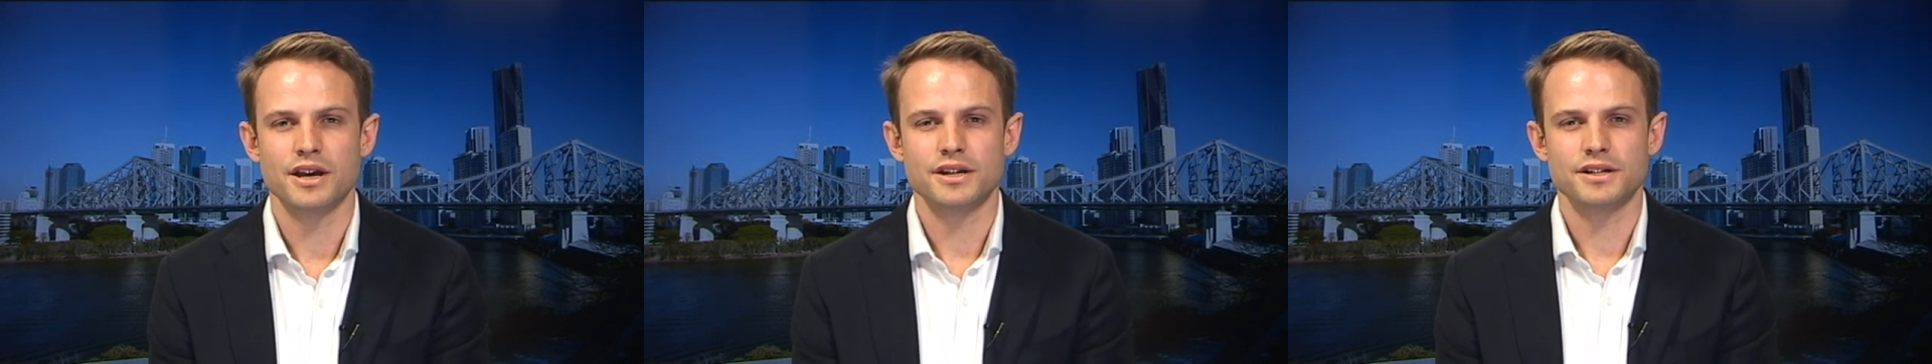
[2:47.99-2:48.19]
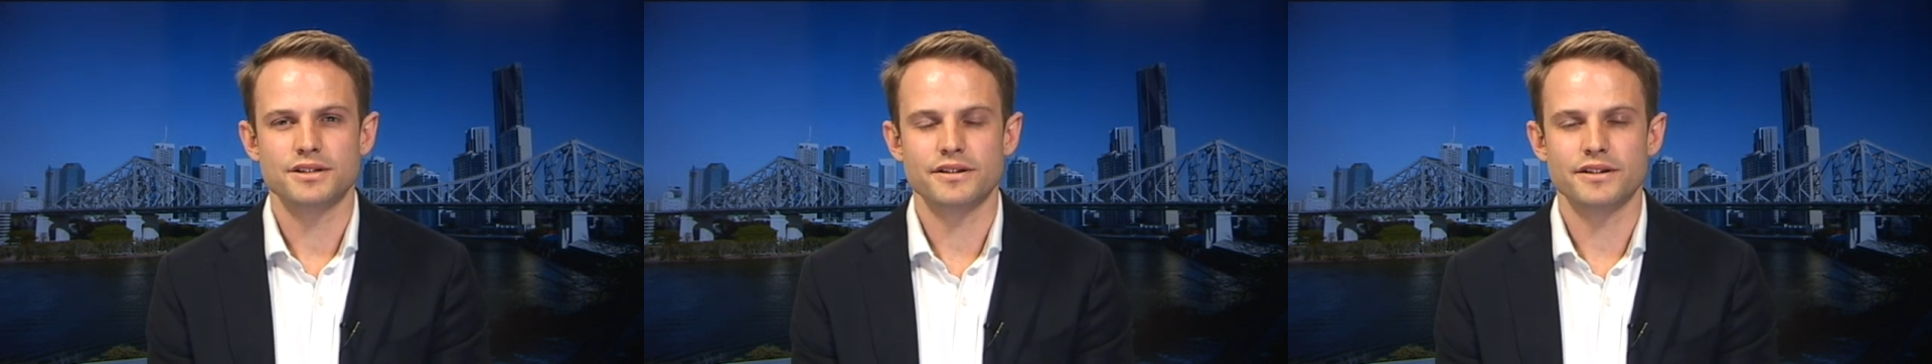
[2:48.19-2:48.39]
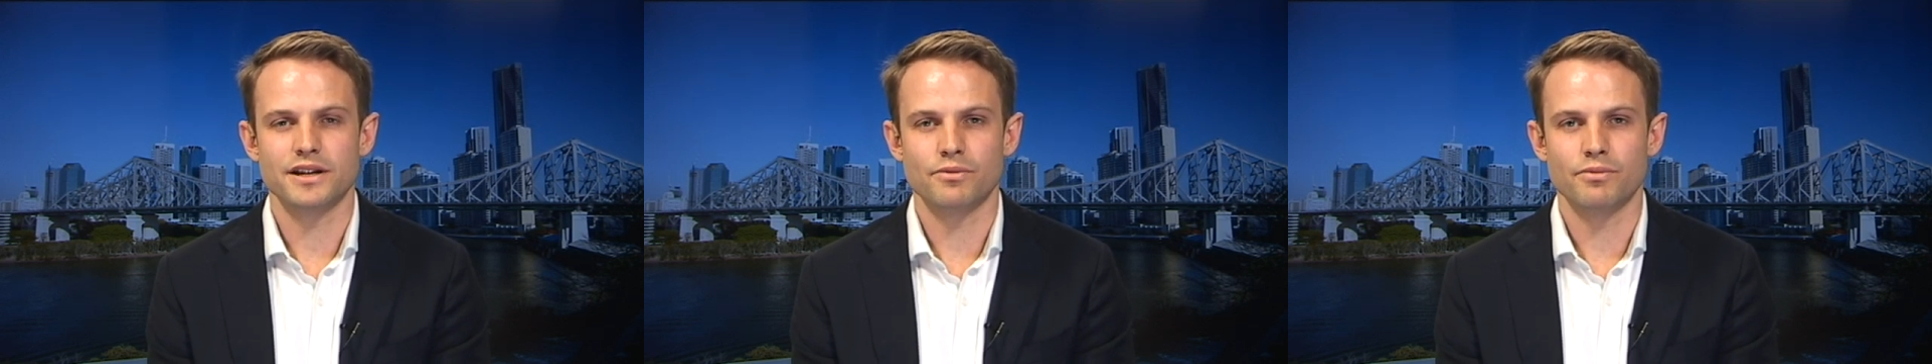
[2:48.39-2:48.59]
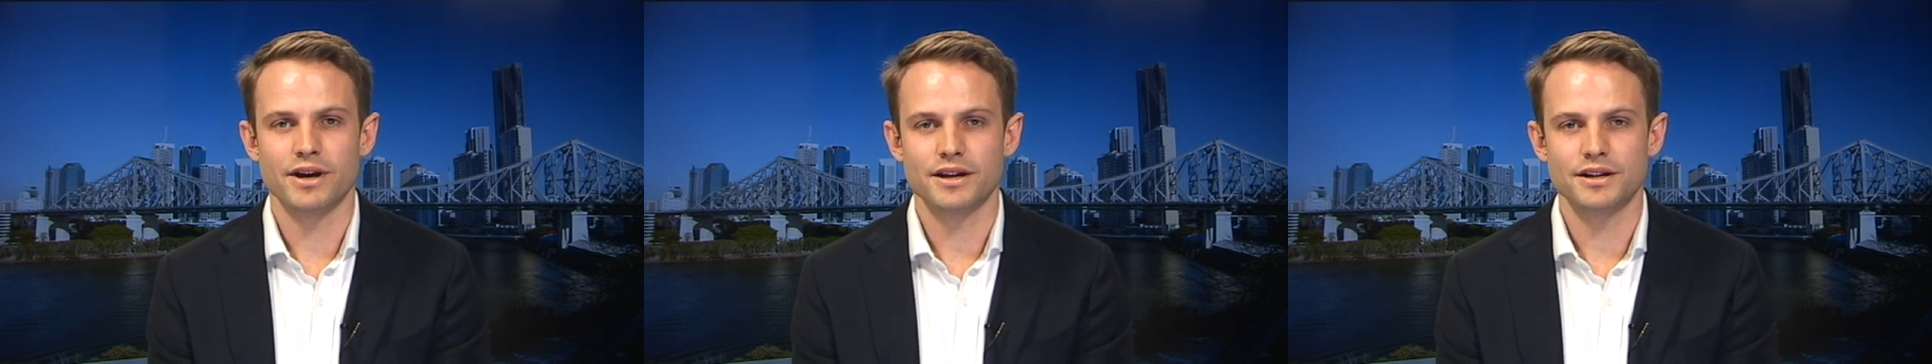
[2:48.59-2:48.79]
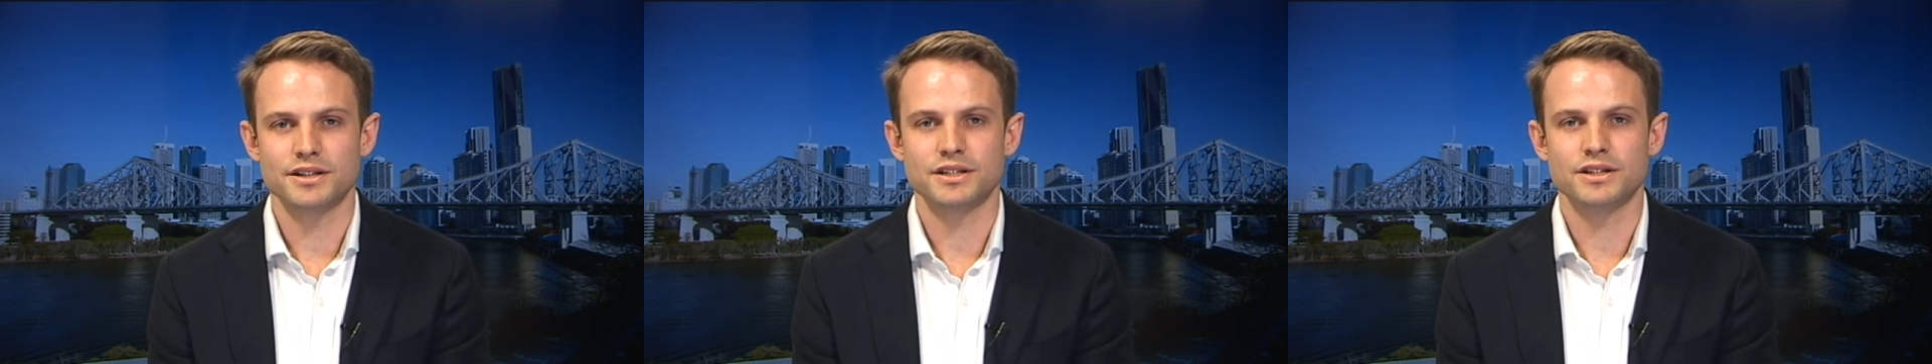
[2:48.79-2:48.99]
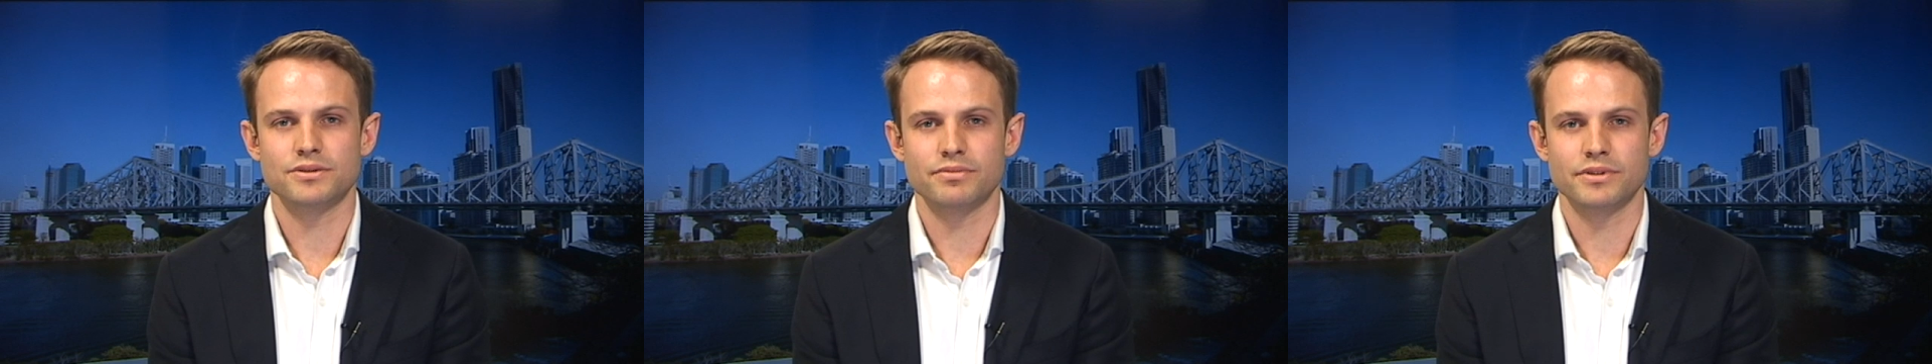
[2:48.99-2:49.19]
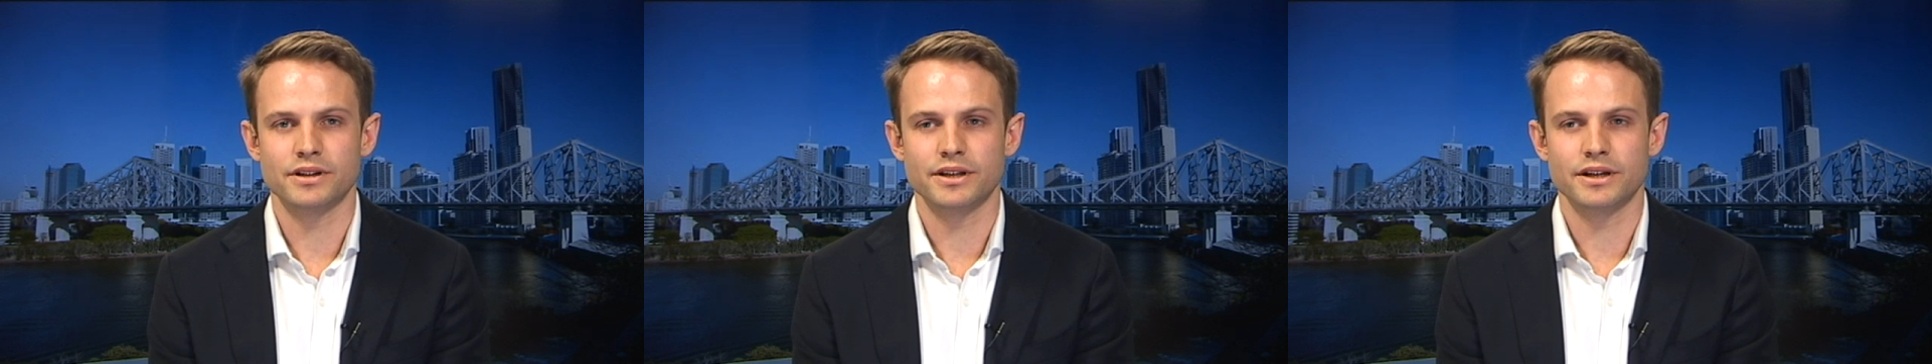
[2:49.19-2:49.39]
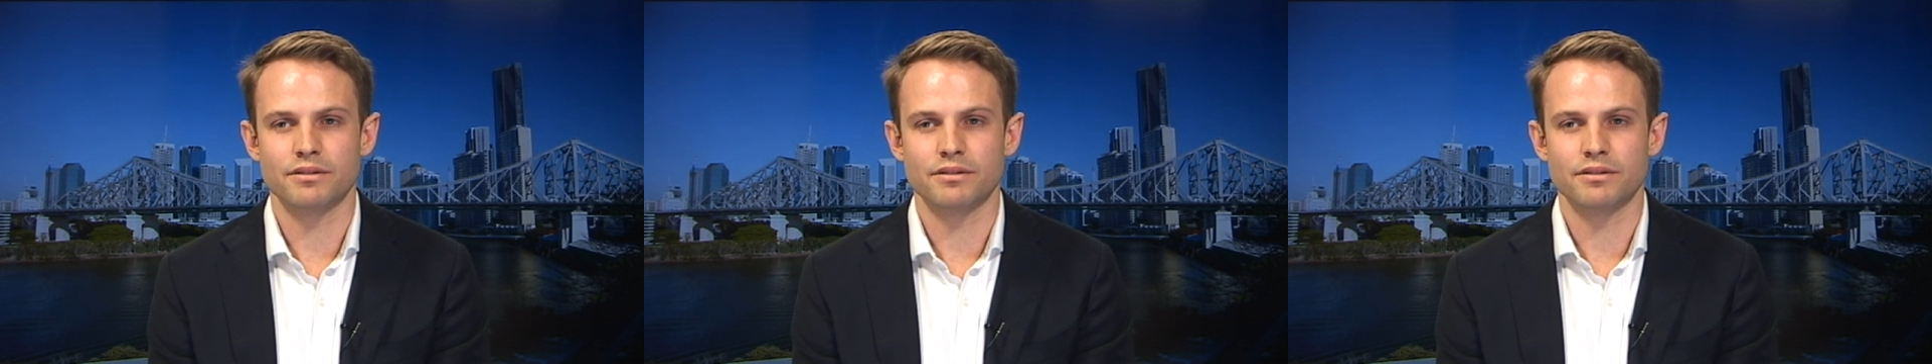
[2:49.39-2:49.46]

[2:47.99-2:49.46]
So the awareness is really